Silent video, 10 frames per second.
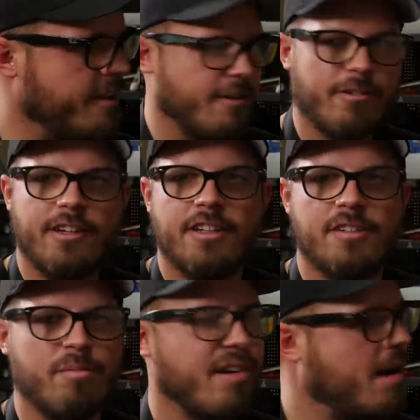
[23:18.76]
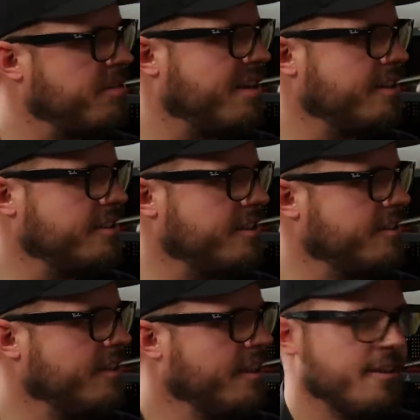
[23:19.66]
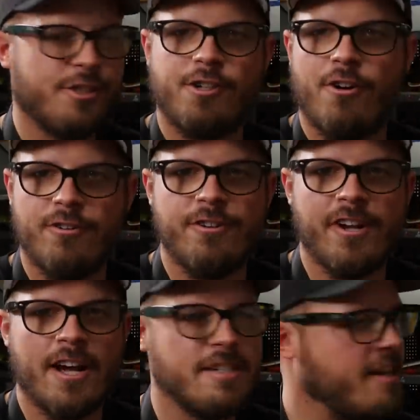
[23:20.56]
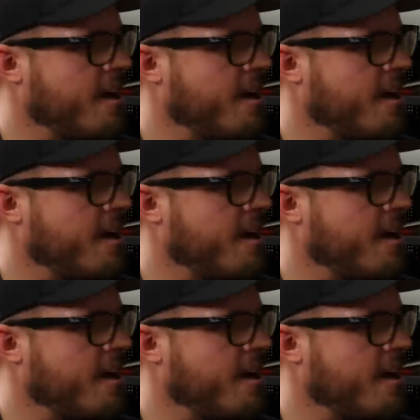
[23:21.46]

I think we can get some props on this and show you guys